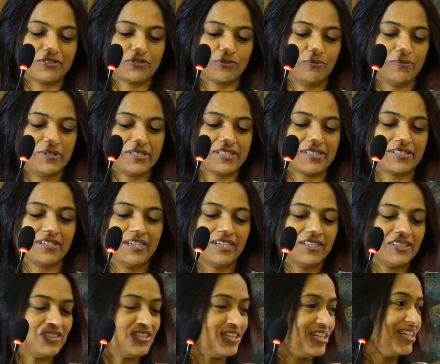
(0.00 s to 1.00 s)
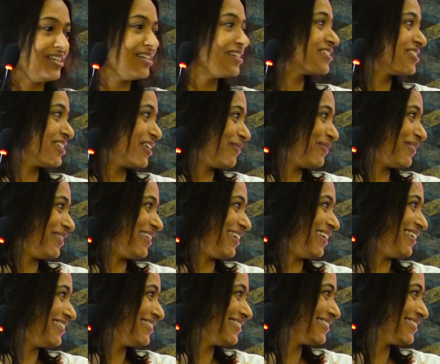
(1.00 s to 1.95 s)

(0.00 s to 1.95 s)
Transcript: to Ms. G. Srividya.